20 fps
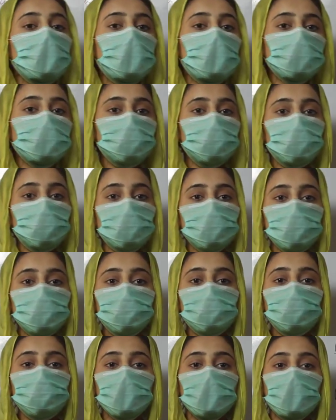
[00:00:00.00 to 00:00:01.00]
I told
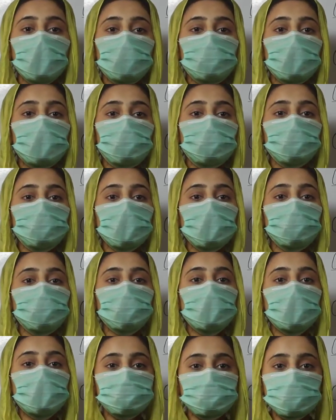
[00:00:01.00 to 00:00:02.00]
you about the
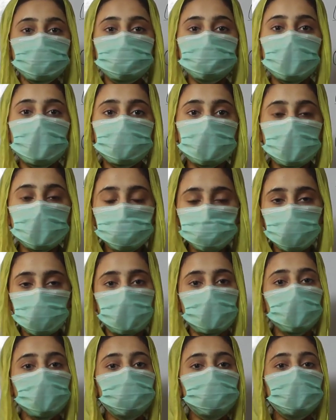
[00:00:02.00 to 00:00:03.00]
places that are
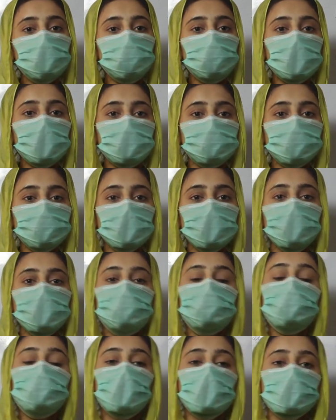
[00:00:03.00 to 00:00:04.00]
important to the Pakistan,
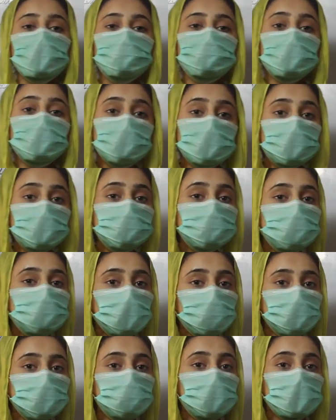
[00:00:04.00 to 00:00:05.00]
important cities
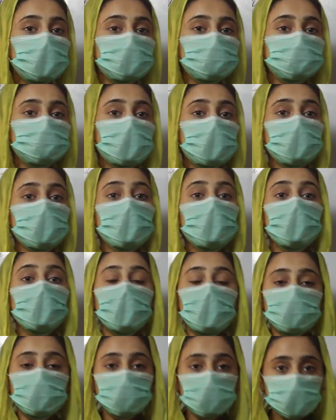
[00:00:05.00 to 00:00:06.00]
of the Pakistan,
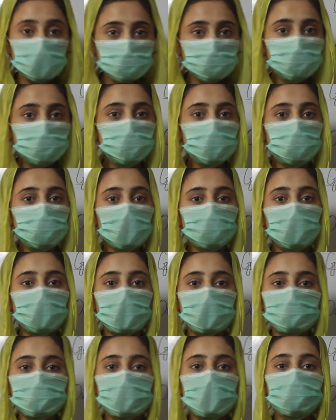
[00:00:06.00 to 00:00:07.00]
and relationship of
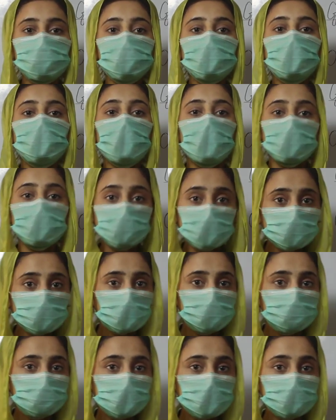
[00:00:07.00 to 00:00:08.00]
Pakistan with the other
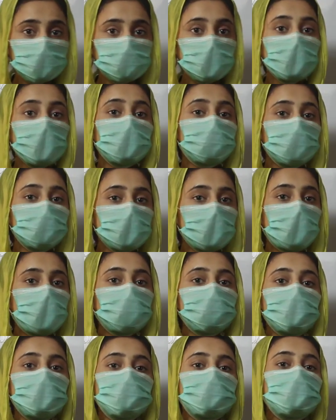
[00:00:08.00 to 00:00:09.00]
countries. We
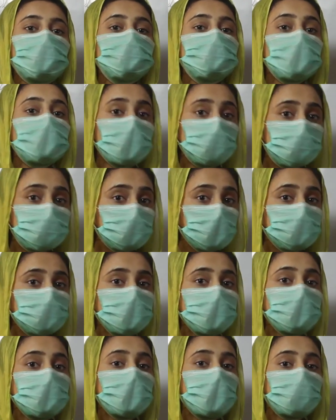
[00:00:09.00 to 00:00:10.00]
have discussed
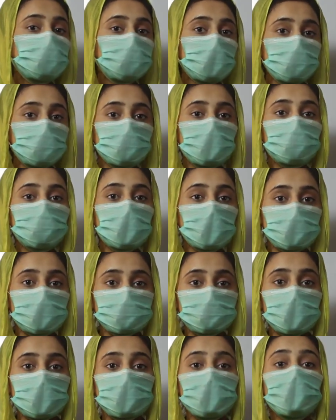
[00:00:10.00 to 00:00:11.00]
everything about the
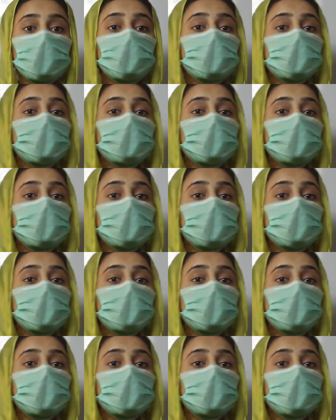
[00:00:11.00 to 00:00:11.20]
Pakistan.